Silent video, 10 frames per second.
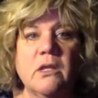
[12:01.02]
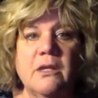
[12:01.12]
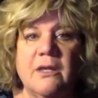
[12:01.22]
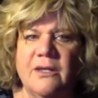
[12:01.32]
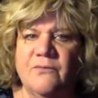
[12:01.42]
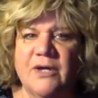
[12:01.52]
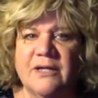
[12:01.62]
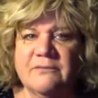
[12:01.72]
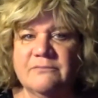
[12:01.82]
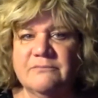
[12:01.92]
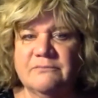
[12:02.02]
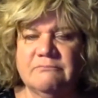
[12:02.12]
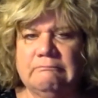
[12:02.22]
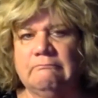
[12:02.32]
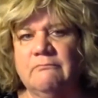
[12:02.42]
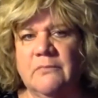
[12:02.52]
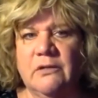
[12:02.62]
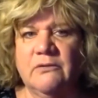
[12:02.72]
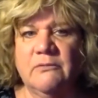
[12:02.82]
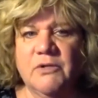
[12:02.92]
Anyway, I don't
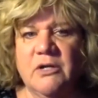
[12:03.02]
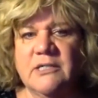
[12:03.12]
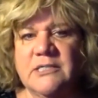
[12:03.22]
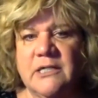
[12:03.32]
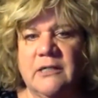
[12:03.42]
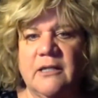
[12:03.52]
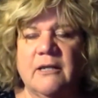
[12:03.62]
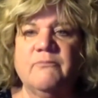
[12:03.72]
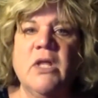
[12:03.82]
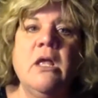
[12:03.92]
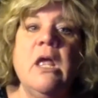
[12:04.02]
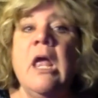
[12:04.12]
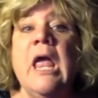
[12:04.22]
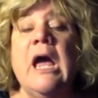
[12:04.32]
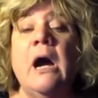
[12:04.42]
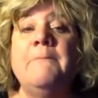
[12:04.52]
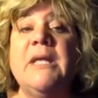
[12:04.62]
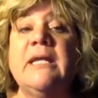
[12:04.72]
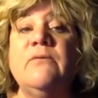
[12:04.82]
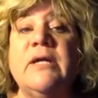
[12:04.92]
know. I'm kind of digging that.
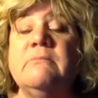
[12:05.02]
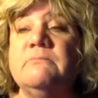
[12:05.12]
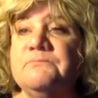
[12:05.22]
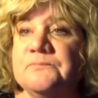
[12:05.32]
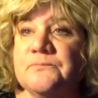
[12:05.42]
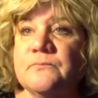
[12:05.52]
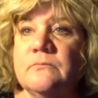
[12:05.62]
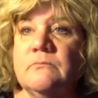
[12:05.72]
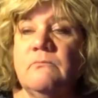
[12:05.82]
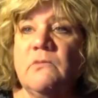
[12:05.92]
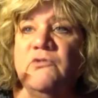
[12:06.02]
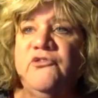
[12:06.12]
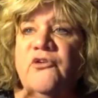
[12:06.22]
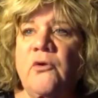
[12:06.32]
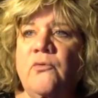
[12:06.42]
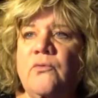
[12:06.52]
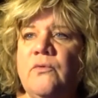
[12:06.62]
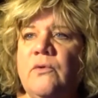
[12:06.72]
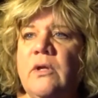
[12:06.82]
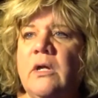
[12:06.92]
Anyway, so
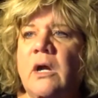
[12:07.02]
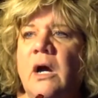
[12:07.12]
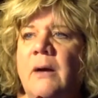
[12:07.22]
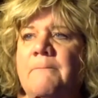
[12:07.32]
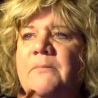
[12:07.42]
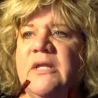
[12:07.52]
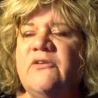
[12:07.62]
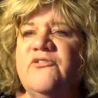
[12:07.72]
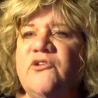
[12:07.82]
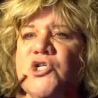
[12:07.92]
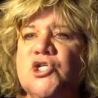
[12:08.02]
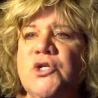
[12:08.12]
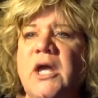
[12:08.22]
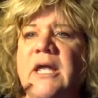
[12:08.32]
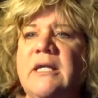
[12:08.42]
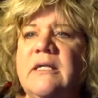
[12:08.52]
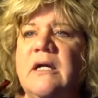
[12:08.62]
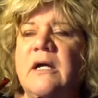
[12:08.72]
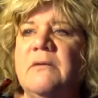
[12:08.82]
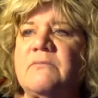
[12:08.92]
should I
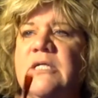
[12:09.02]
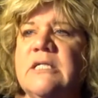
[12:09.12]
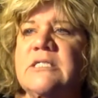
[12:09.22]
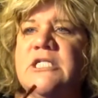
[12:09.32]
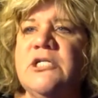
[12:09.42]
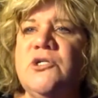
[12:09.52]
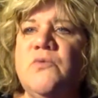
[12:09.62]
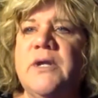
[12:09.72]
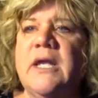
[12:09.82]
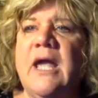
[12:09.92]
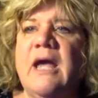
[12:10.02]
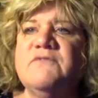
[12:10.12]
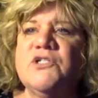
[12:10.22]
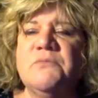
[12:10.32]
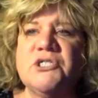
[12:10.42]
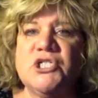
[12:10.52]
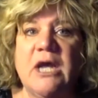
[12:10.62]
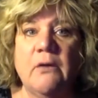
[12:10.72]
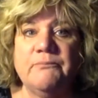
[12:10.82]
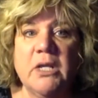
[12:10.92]
continue when I have so much
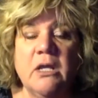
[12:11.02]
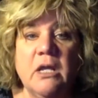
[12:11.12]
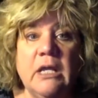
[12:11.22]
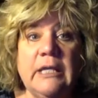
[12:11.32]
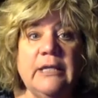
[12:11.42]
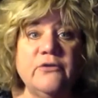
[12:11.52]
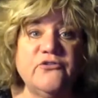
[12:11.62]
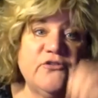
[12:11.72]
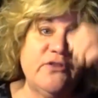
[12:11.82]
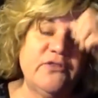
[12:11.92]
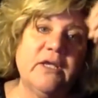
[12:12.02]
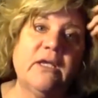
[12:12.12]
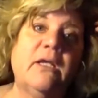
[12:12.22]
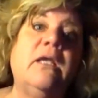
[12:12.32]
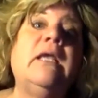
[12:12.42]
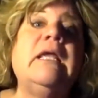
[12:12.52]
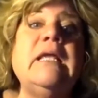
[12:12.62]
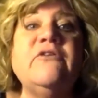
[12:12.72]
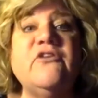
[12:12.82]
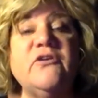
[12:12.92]
doubt? Here's the thing.
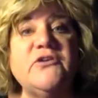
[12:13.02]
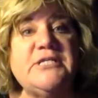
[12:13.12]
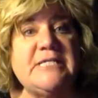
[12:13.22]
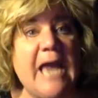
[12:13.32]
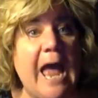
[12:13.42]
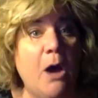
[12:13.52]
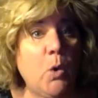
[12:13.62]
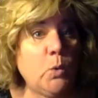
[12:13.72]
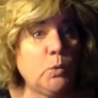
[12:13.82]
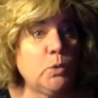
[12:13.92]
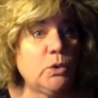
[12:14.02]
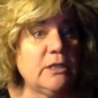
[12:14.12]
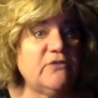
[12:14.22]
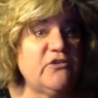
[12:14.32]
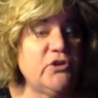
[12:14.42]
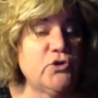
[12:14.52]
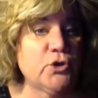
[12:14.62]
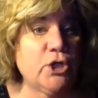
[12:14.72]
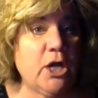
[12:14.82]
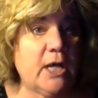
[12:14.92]
Is it doubt? Is it your
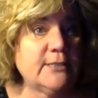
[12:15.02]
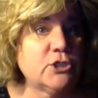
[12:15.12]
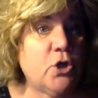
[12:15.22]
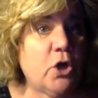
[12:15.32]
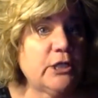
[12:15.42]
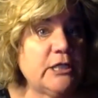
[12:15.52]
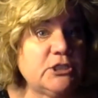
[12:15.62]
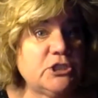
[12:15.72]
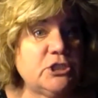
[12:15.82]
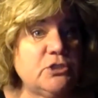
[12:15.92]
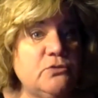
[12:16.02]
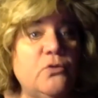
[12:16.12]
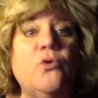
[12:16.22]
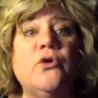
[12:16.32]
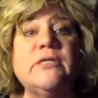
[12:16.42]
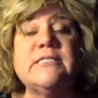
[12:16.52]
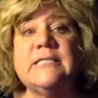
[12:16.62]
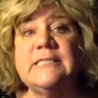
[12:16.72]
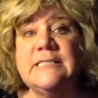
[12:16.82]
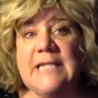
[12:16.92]
gut talking to you, or is
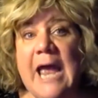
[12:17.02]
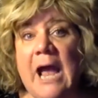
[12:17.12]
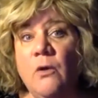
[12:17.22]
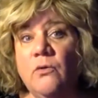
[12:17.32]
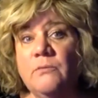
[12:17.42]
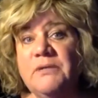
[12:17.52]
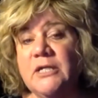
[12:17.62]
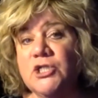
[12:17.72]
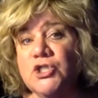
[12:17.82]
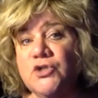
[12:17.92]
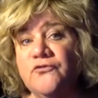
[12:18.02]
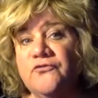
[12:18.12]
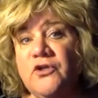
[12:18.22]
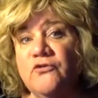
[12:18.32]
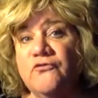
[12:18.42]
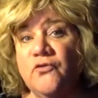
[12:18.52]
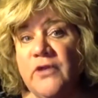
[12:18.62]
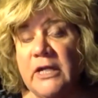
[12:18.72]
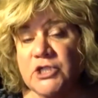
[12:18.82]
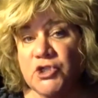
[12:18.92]
it doubt because you're fearful
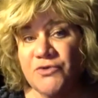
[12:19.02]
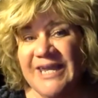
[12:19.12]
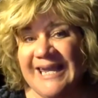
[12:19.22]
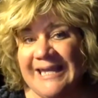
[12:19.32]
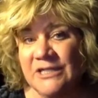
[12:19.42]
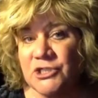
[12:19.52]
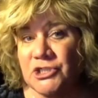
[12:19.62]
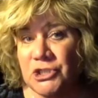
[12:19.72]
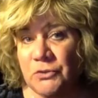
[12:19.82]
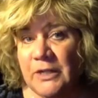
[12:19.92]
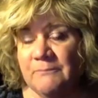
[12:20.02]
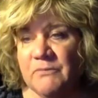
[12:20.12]
that you can do it?